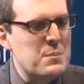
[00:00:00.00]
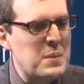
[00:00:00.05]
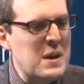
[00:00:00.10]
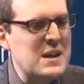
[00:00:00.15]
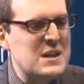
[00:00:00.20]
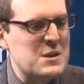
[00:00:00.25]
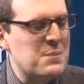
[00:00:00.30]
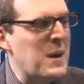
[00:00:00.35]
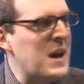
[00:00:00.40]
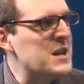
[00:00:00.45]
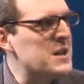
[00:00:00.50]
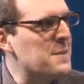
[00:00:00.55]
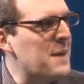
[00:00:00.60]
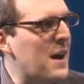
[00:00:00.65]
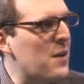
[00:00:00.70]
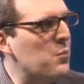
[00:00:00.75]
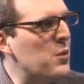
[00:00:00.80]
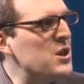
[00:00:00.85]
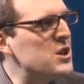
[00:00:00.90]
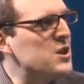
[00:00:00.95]
big debate
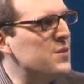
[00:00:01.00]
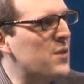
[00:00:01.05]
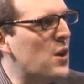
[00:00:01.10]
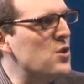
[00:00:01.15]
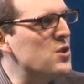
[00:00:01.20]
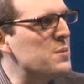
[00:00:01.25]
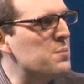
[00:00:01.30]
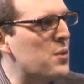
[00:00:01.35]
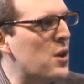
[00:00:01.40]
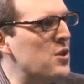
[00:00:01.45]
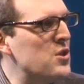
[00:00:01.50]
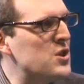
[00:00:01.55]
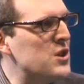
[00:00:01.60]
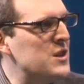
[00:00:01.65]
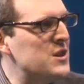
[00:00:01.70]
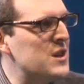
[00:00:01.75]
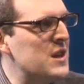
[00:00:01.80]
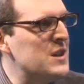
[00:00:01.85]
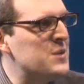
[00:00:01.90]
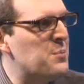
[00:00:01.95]
about which of those
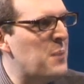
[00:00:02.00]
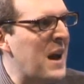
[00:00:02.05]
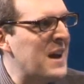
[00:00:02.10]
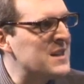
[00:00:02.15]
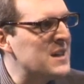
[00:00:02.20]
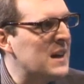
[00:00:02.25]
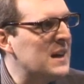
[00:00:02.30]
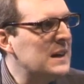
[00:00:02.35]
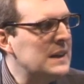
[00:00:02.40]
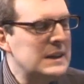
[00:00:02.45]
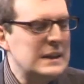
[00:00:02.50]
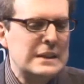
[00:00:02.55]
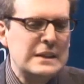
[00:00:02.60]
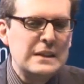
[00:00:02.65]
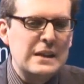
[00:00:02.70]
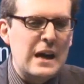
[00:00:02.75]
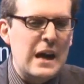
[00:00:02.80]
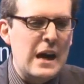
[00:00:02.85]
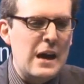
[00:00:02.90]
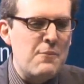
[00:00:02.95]
approaches is better.
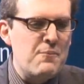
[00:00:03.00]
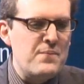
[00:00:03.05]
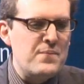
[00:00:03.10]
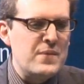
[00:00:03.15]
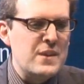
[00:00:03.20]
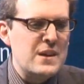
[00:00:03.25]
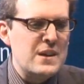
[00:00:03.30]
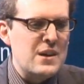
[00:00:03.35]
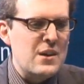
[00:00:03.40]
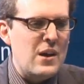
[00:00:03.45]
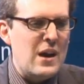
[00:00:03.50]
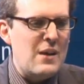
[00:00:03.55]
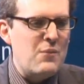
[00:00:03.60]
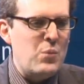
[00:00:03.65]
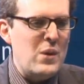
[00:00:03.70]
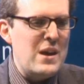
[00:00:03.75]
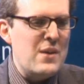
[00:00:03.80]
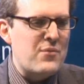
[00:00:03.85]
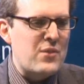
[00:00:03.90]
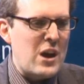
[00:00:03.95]

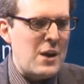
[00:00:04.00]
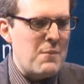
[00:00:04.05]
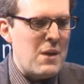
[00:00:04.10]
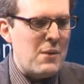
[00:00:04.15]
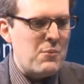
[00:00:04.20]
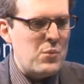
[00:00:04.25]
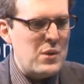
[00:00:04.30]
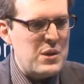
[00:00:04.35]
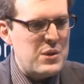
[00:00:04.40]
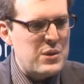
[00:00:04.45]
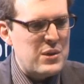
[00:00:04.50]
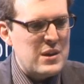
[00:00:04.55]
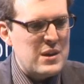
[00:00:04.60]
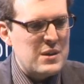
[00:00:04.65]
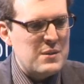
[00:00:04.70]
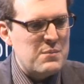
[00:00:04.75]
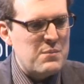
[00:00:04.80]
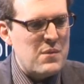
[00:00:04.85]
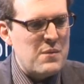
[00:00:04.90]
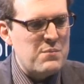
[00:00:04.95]
We have come up with
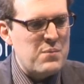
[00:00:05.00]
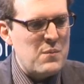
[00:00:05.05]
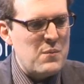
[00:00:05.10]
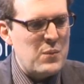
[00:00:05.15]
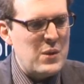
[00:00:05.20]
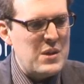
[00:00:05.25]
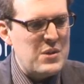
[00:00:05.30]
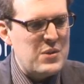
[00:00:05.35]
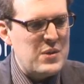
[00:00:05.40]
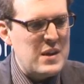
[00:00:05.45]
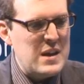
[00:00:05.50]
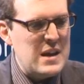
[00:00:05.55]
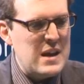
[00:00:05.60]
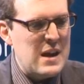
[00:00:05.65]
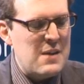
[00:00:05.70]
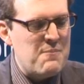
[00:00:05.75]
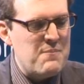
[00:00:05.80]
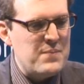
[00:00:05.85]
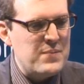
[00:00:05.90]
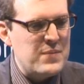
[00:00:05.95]
the